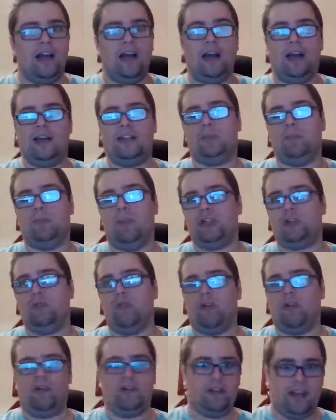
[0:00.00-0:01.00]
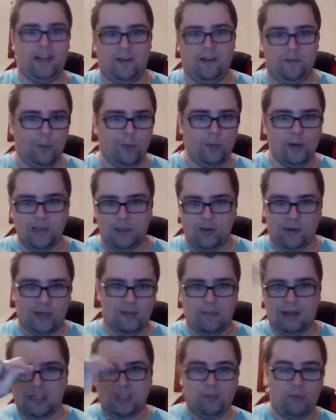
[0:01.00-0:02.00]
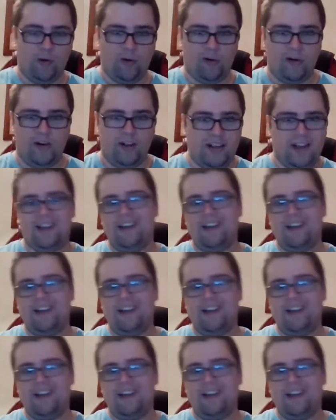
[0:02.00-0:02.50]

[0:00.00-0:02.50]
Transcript: Uh, it's much more like fluid. You can much more